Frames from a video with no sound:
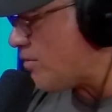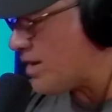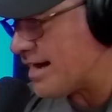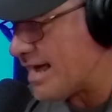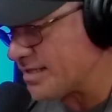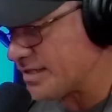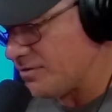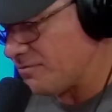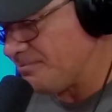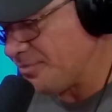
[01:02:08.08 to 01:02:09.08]
I wanted to ask
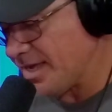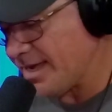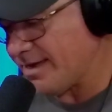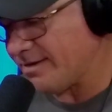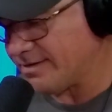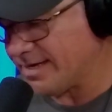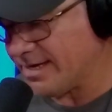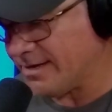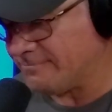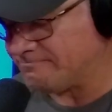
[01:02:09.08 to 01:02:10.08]
you, and
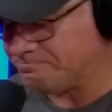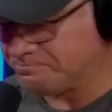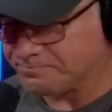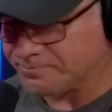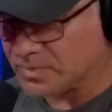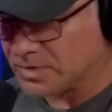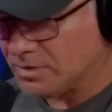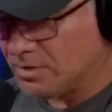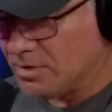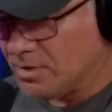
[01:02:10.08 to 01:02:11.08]
um, sure.
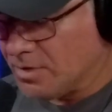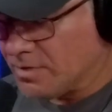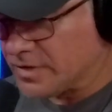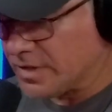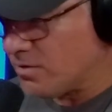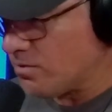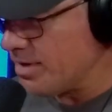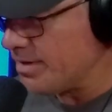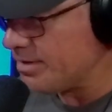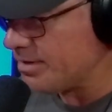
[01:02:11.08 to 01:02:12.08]
so
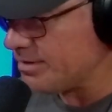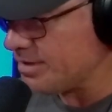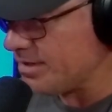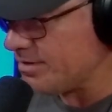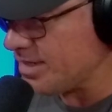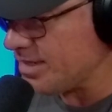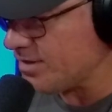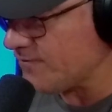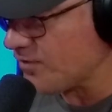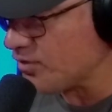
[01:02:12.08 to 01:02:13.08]
the, the
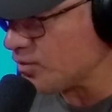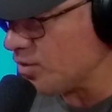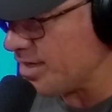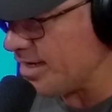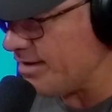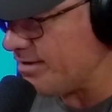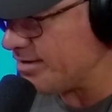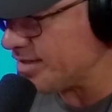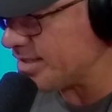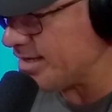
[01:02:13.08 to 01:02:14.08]
the first one is